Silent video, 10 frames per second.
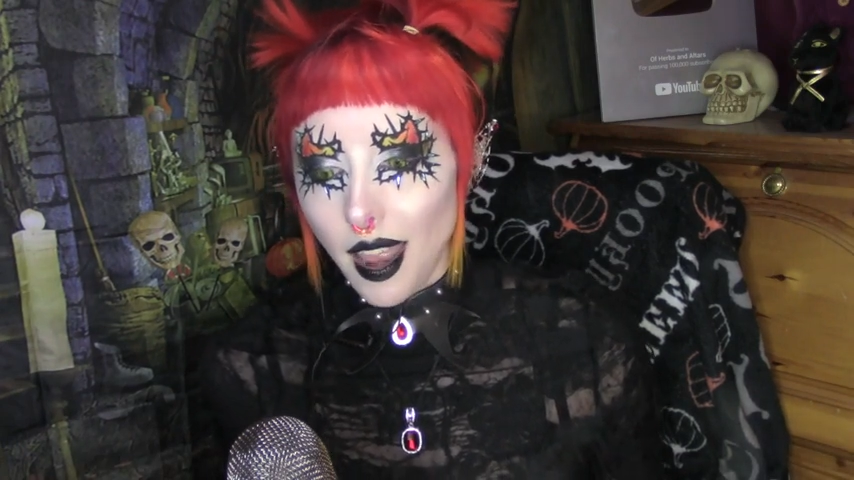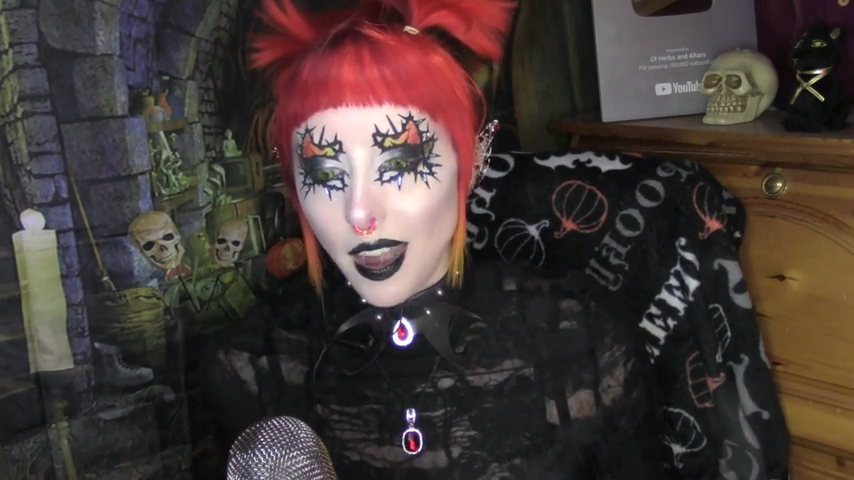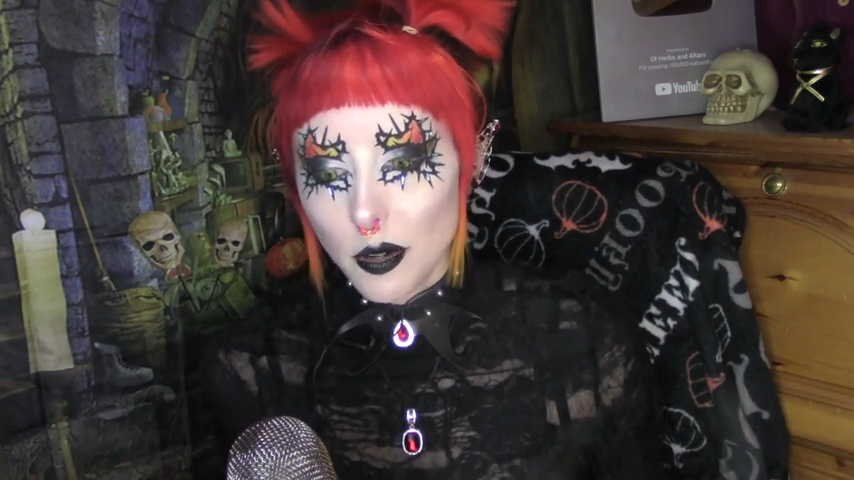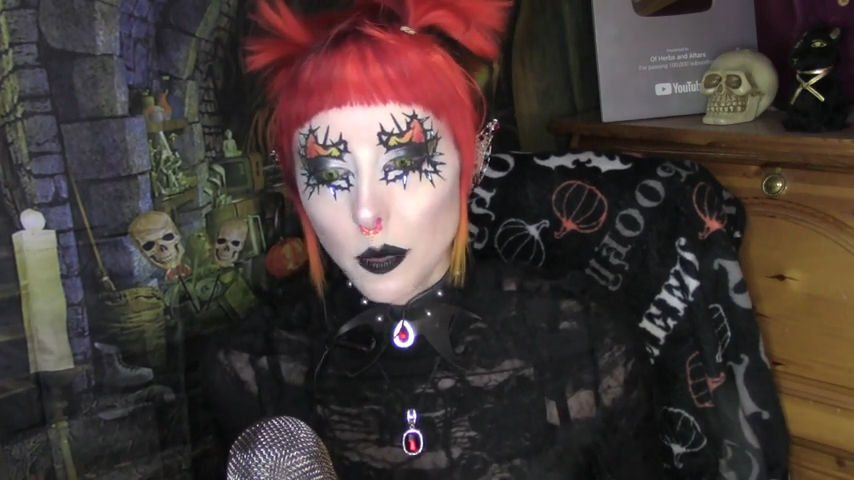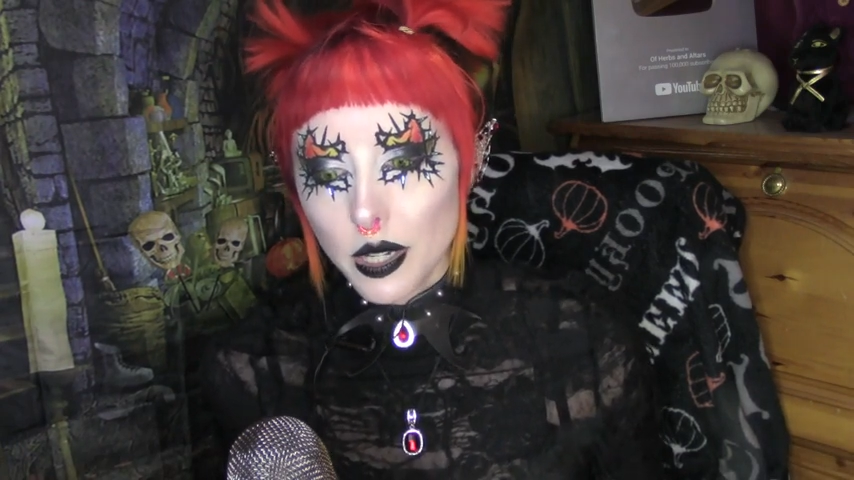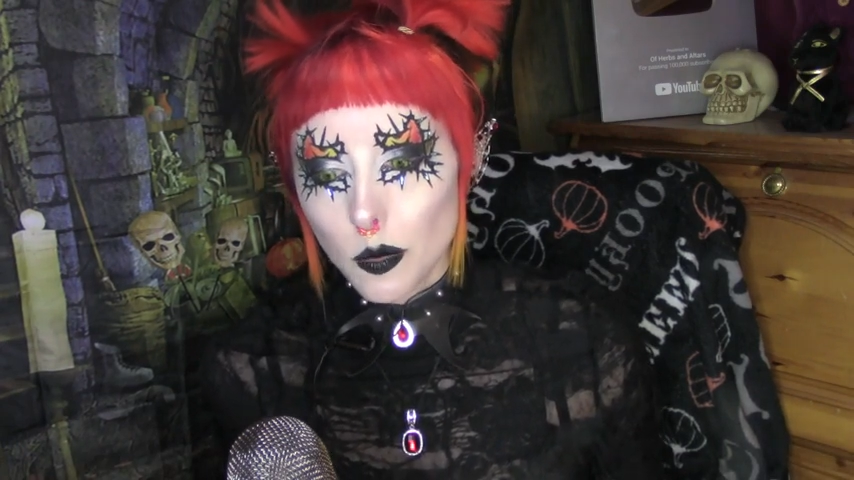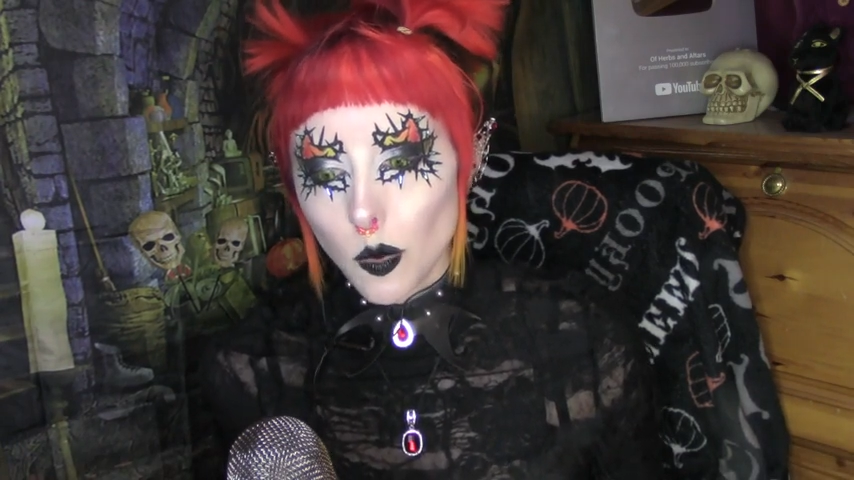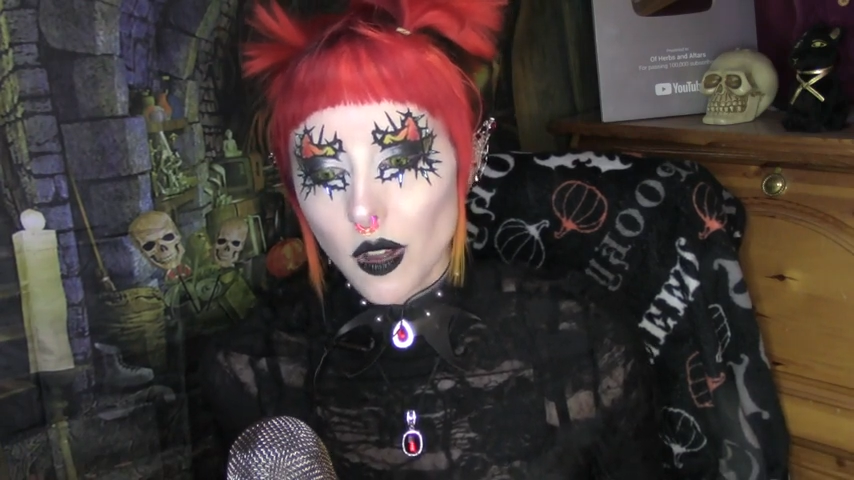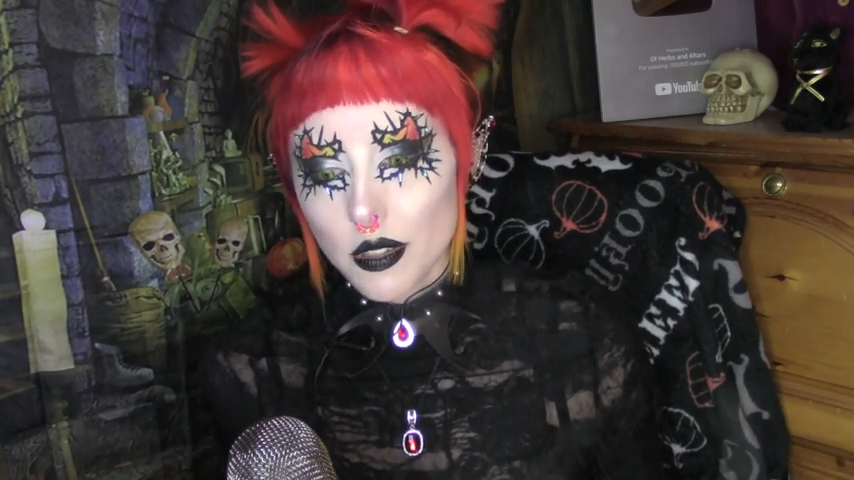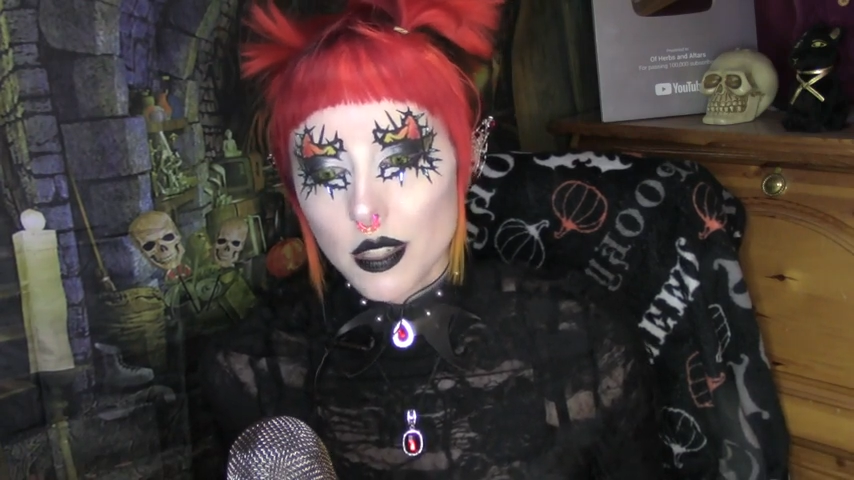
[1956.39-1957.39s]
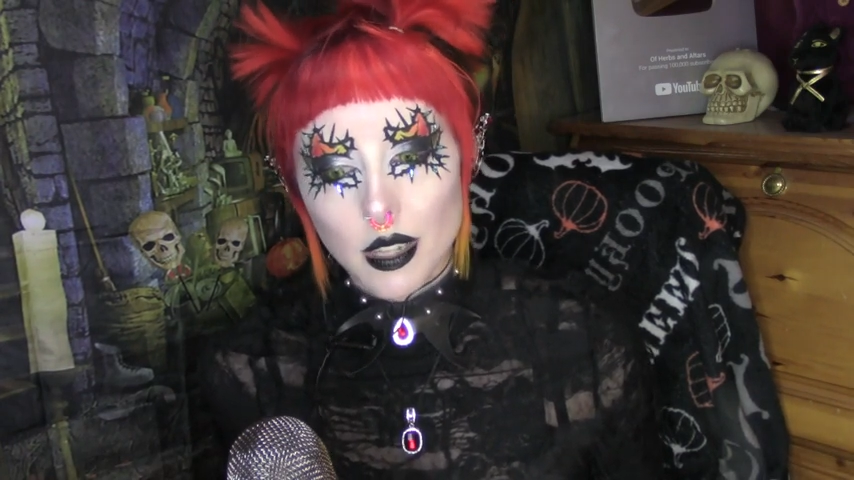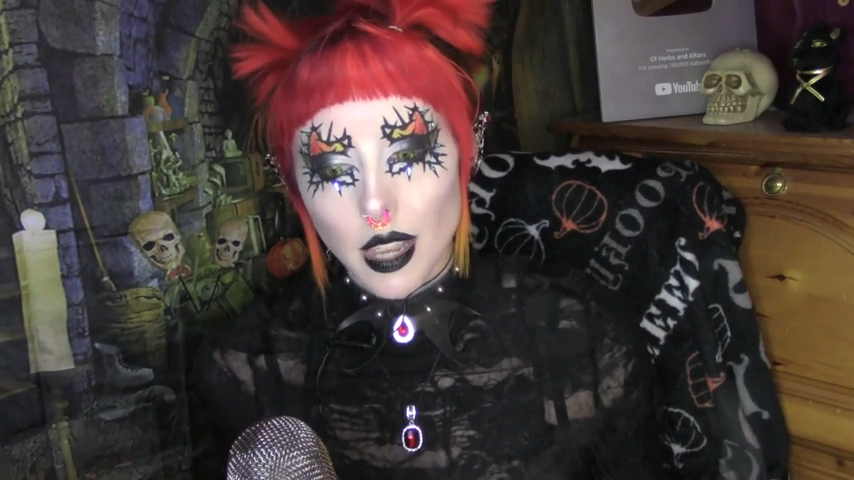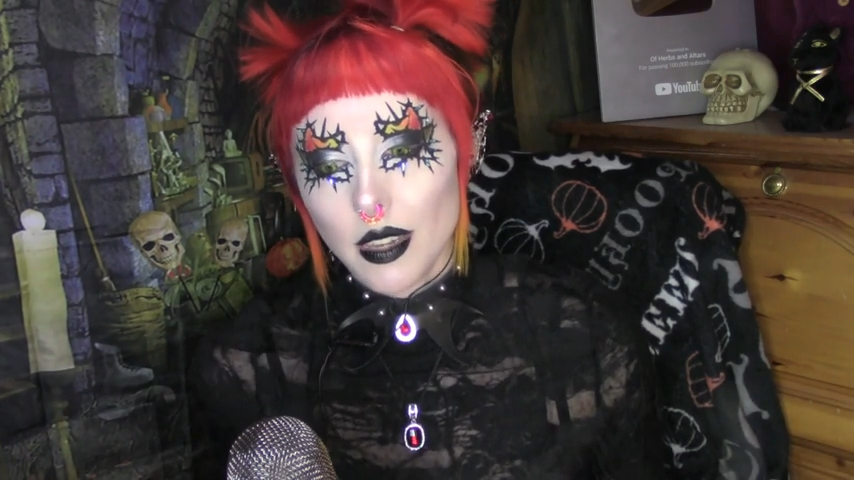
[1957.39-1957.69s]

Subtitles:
Heroin was